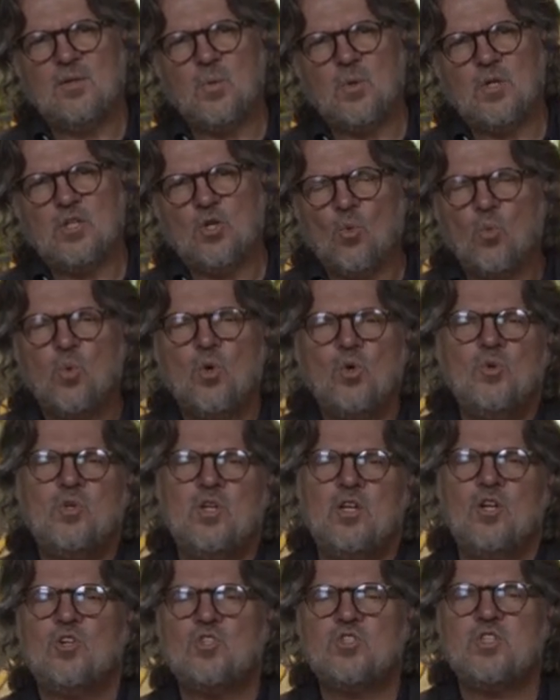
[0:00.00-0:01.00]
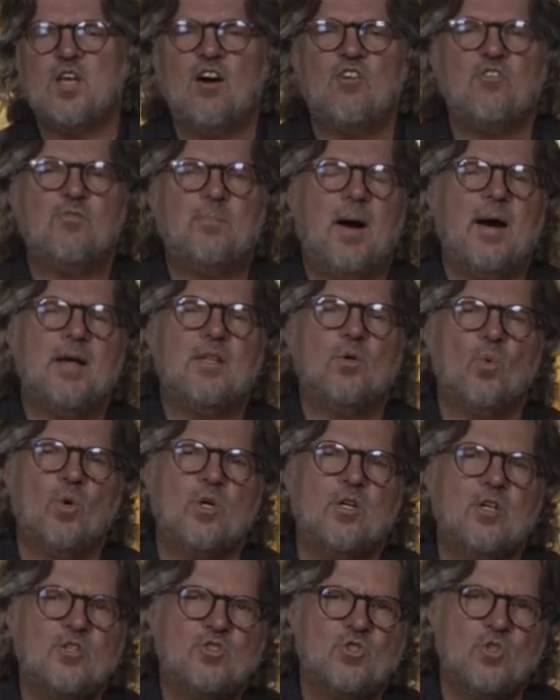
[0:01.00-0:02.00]
where you're wounding yourself by the
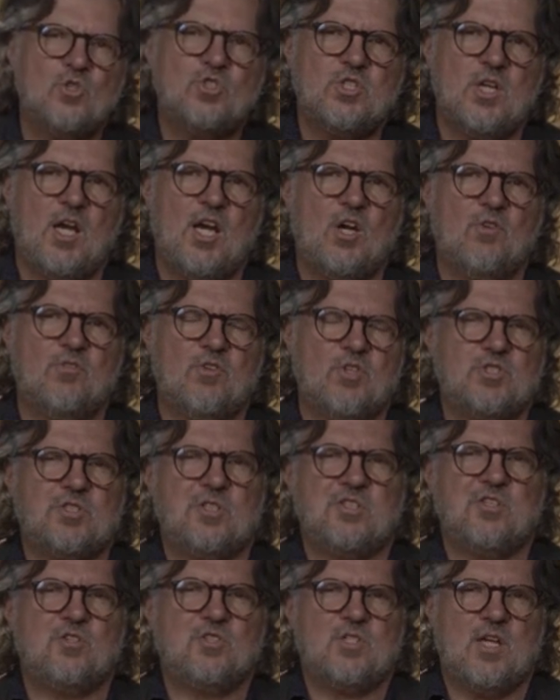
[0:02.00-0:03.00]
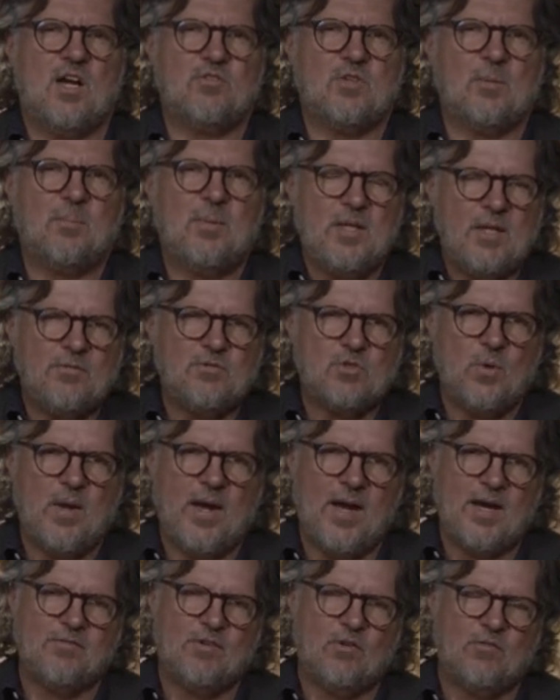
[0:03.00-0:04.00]
words you say over yourself, the beliefs
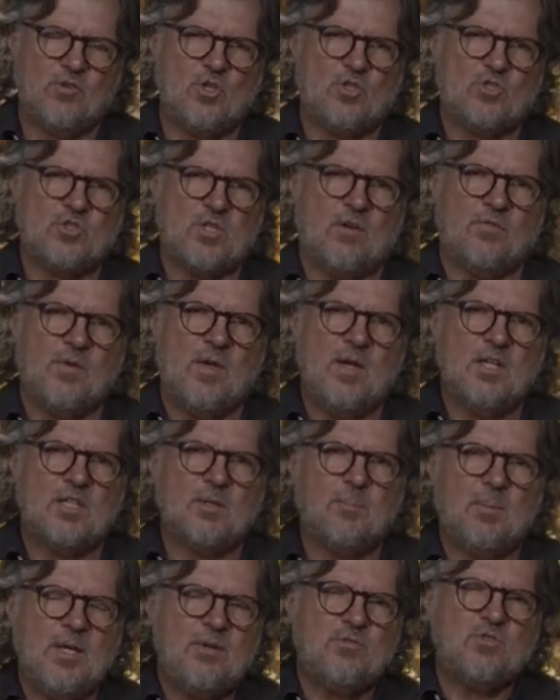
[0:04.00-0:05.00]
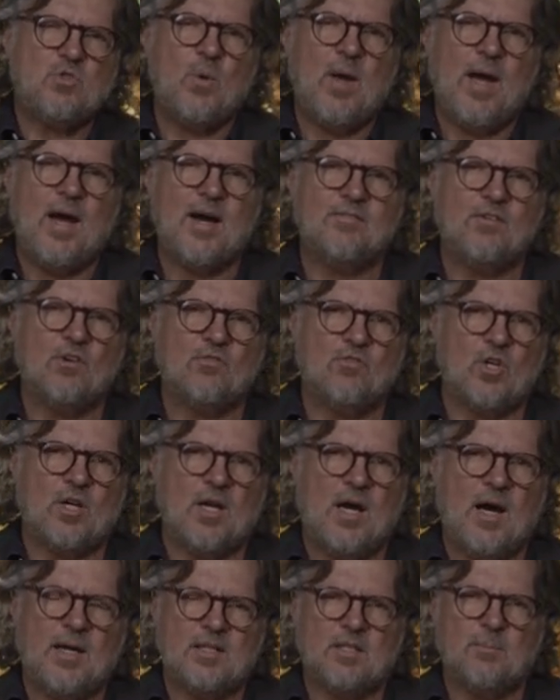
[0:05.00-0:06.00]
you have over yourself, the beliefs you have over
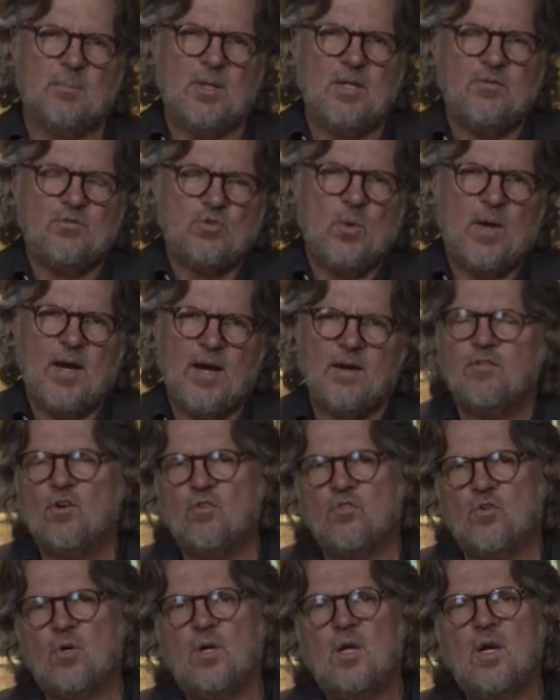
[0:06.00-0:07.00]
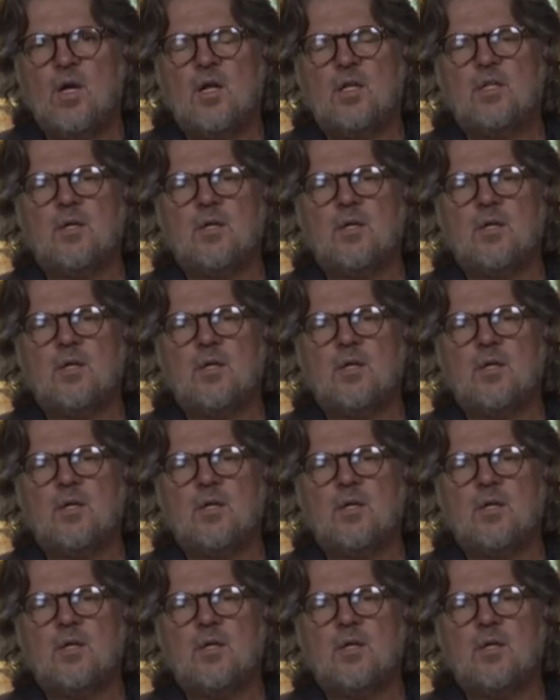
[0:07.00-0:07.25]
God, the beliefs you have over